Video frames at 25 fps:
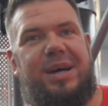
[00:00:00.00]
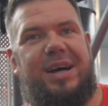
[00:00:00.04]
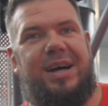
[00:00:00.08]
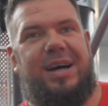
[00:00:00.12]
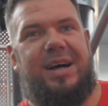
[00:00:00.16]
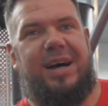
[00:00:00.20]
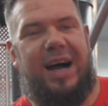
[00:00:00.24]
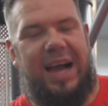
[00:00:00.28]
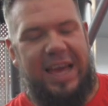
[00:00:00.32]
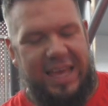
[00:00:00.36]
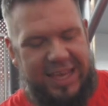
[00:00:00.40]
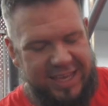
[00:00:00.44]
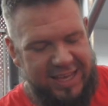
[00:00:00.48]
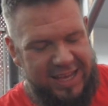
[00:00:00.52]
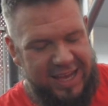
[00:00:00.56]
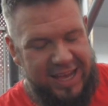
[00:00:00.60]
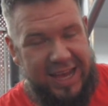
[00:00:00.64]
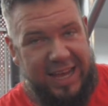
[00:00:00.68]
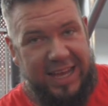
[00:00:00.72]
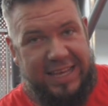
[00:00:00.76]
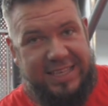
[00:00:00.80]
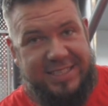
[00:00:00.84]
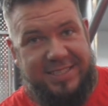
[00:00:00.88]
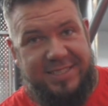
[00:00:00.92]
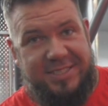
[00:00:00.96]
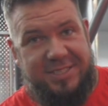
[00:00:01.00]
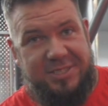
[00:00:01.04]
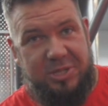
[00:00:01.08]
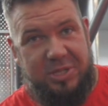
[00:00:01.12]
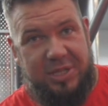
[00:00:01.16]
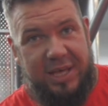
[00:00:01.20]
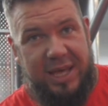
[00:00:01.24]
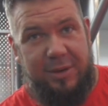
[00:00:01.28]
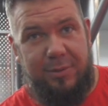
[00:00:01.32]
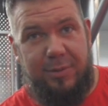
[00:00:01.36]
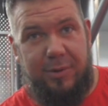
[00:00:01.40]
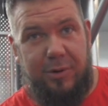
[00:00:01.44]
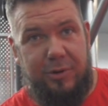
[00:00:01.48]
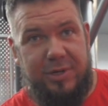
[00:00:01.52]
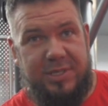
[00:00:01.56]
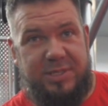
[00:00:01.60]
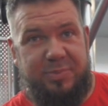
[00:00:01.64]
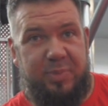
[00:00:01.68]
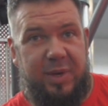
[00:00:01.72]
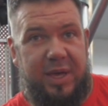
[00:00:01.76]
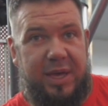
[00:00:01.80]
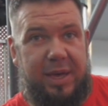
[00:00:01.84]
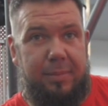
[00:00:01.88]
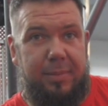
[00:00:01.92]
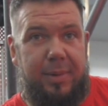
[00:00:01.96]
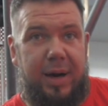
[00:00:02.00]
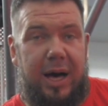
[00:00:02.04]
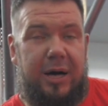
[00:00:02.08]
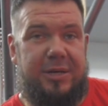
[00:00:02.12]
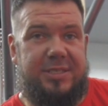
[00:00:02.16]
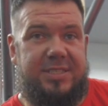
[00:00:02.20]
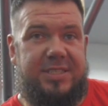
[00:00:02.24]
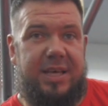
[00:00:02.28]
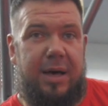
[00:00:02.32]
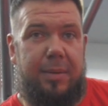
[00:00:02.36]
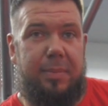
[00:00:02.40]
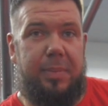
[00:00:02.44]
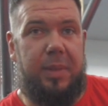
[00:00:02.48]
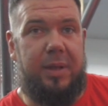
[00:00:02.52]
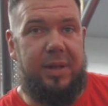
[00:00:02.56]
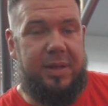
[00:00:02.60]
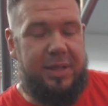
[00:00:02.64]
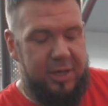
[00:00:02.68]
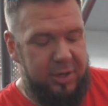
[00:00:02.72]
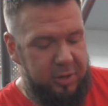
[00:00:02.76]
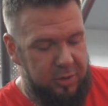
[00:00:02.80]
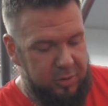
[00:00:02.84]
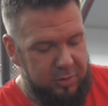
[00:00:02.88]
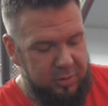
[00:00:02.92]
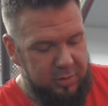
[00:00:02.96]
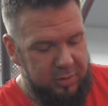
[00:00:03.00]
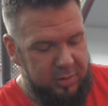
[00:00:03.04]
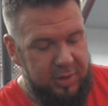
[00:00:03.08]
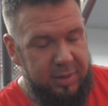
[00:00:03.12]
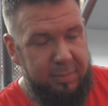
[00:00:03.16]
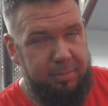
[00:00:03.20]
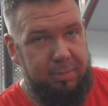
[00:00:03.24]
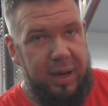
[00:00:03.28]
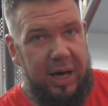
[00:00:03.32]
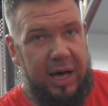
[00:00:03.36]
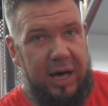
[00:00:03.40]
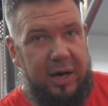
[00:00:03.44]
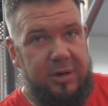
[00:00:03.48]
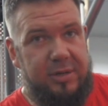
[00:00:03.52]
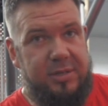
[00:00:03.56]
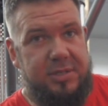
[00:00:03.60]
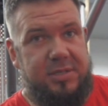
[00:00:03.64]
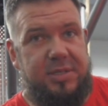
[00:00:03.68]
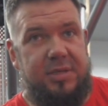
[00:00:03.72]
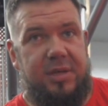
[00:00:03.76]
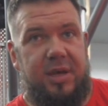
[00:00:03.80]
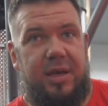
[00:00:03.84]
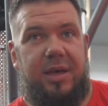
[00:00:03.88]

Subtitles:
Hi guys, today we will speak about something new about